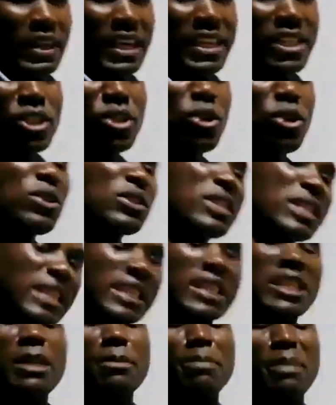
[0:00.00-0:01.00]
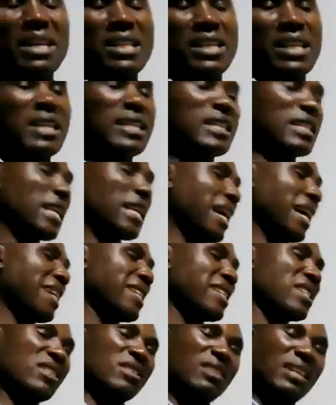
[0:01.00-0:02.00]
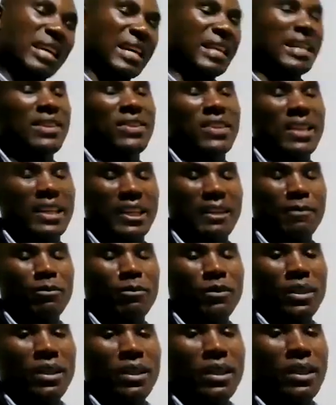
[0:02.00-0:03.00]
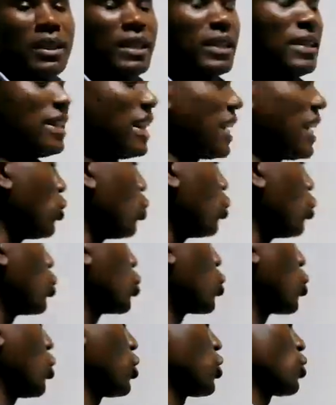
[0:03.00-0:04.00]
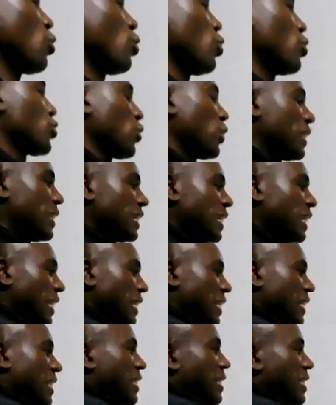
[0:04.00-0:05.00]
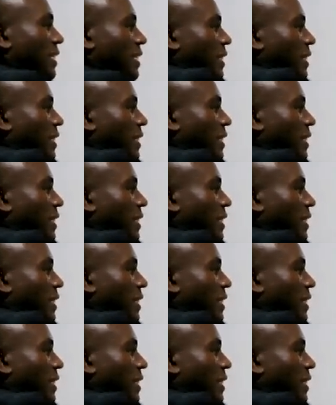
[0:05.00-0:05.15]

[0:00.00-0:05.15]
There is no 60% rights, anything. Then you don't consolidate.